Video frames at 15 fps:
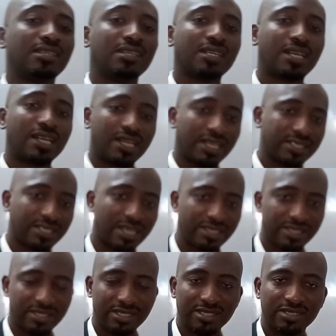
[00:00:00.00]

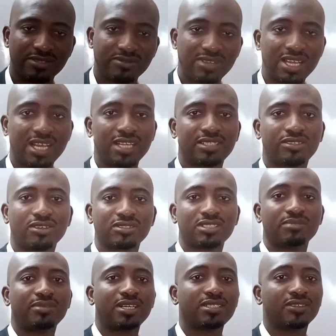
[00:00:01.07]
characteristics, where I talked
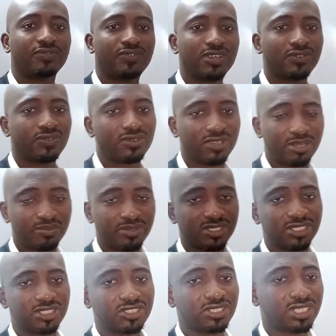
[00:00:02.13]
about the faithful
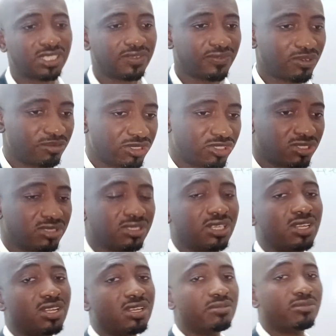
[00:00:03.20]
representation of the information
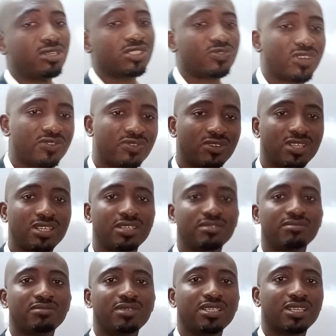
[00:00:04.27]
must faithfully
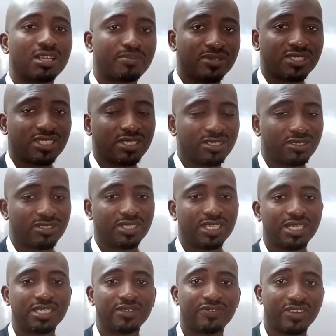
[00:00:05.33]
be represented on the
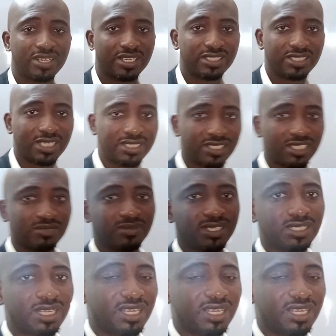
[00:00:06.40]
financial statement.